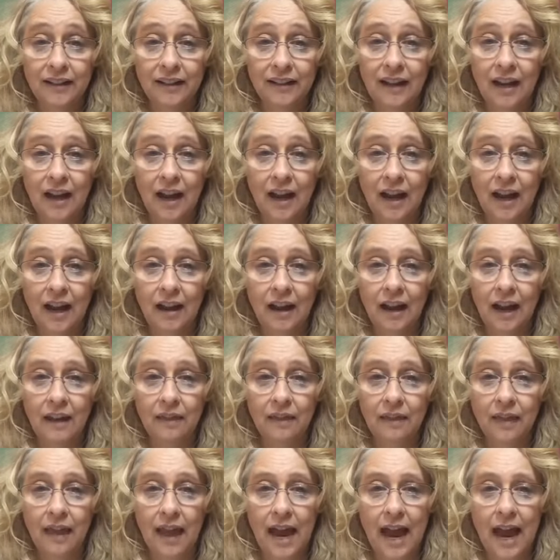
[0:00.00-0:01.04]
Uh, and
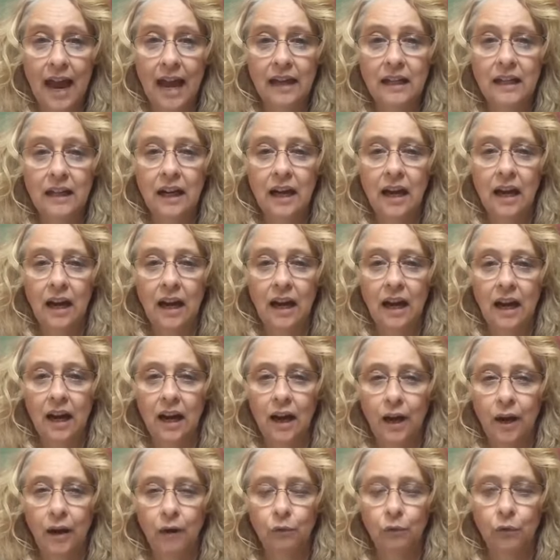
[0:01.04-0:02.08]
that
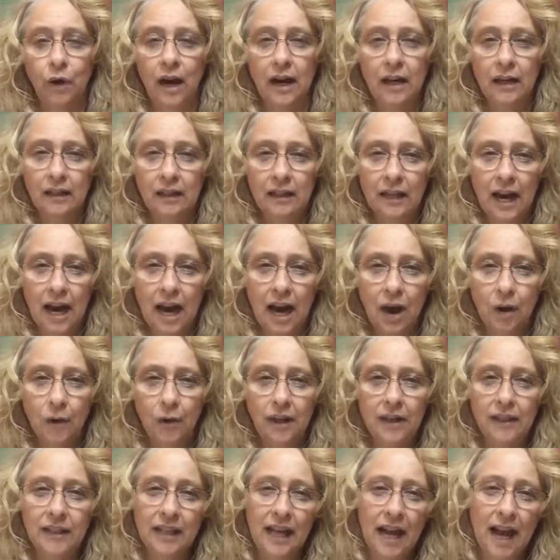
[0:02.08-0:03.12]
uh, right now
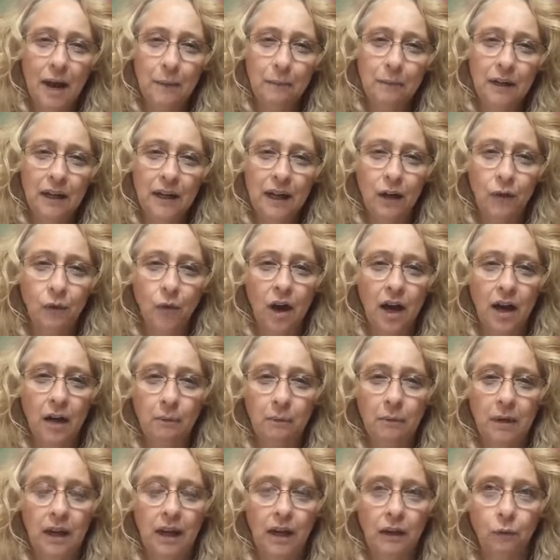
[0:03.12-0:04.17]
is happening quite a
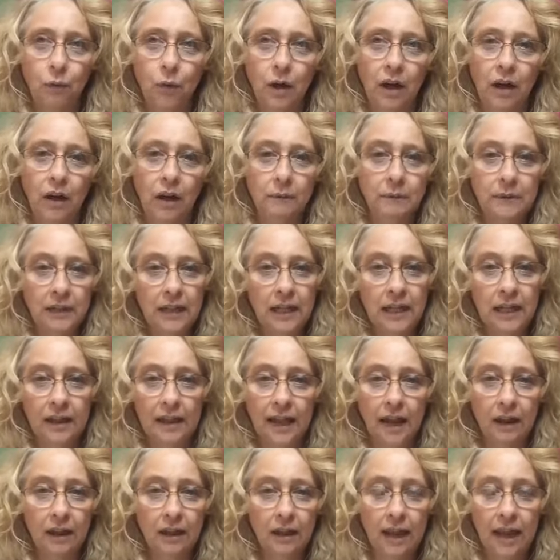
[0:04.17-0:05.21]
bit where I'm seeing
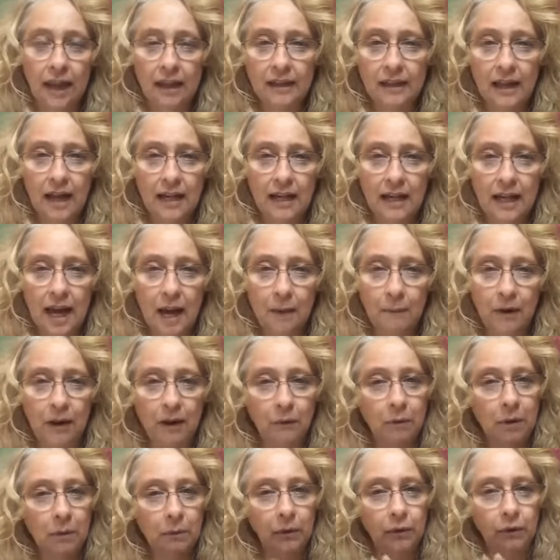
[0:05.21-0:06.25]
that, that dynamic
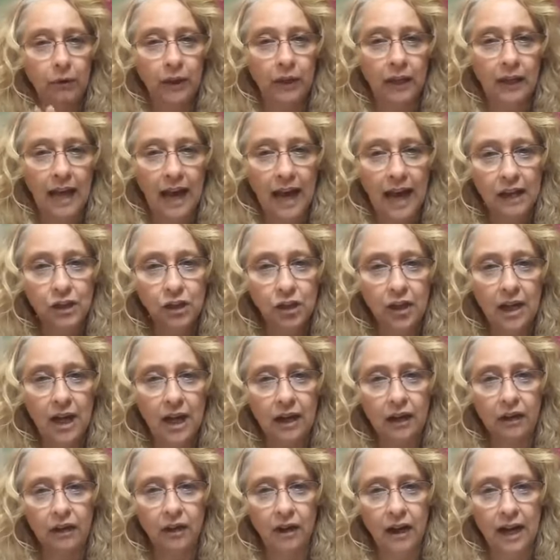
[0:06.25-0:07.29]
people are really
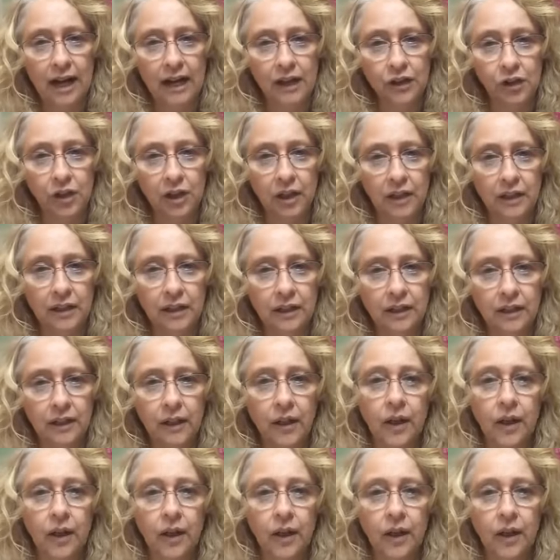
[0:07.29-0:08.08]
agitated or anxious